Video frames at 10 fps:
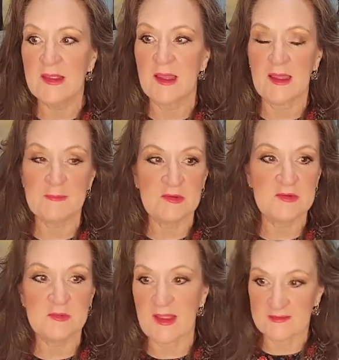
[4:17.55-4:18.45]
I'm going
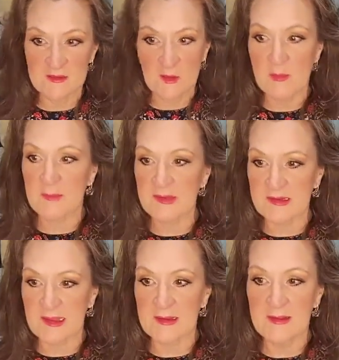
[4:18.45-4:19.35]
to, as I go about my
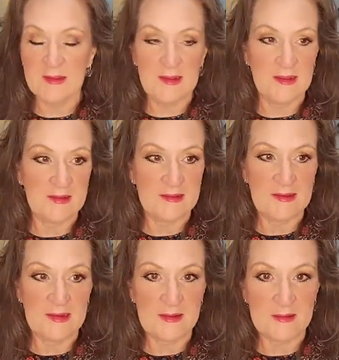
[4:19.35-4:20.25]
day and
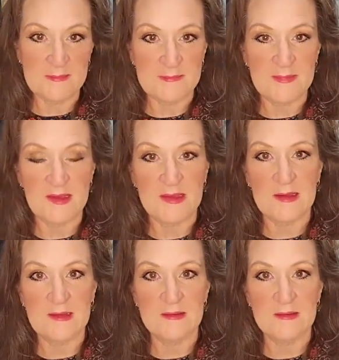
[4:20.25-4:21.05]
am uh,